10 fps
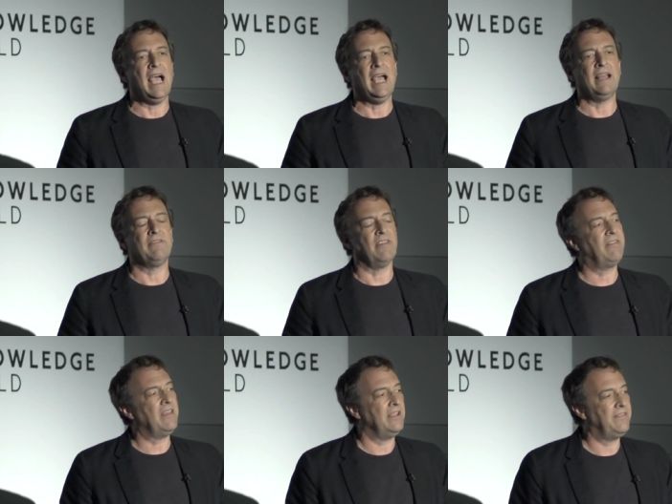And the
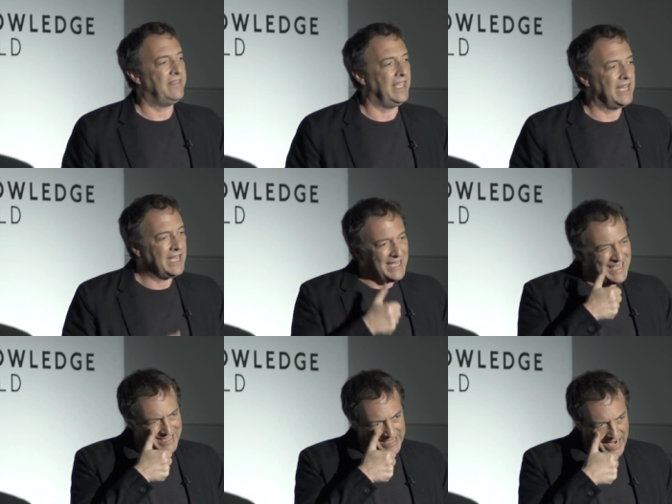third thing
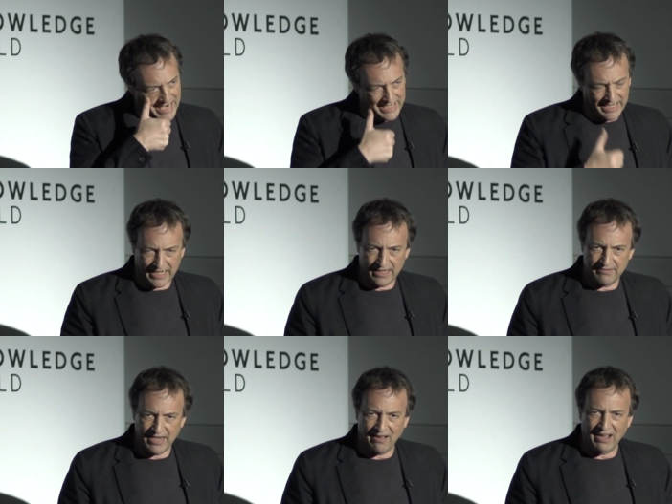is hacking.
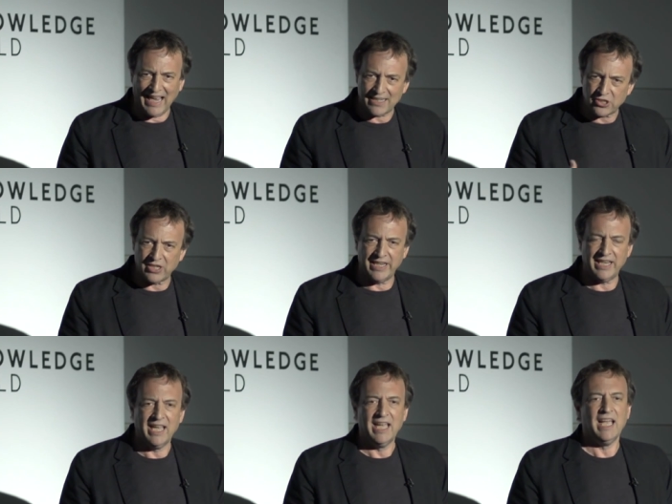Now,
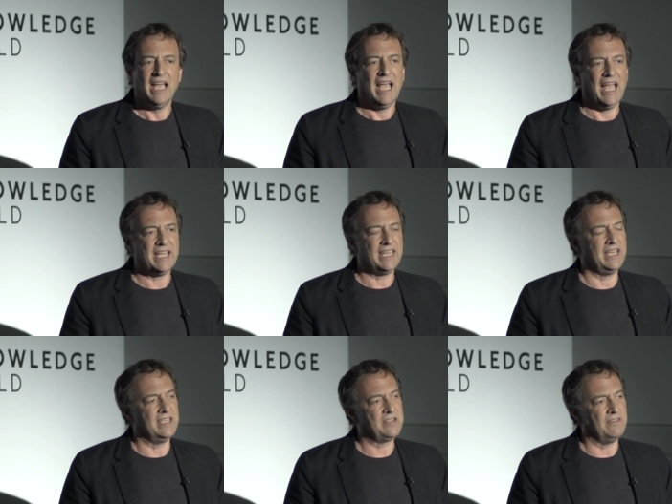actually,
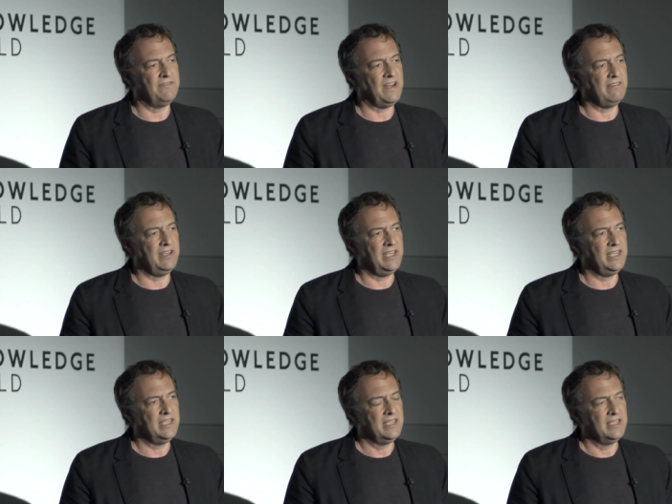hacking is a
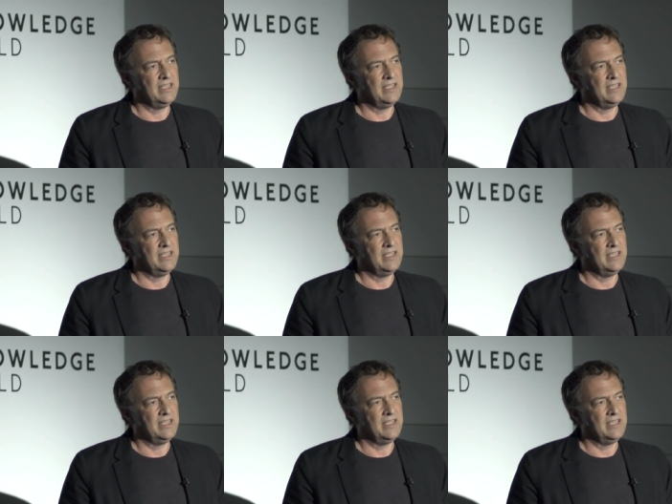very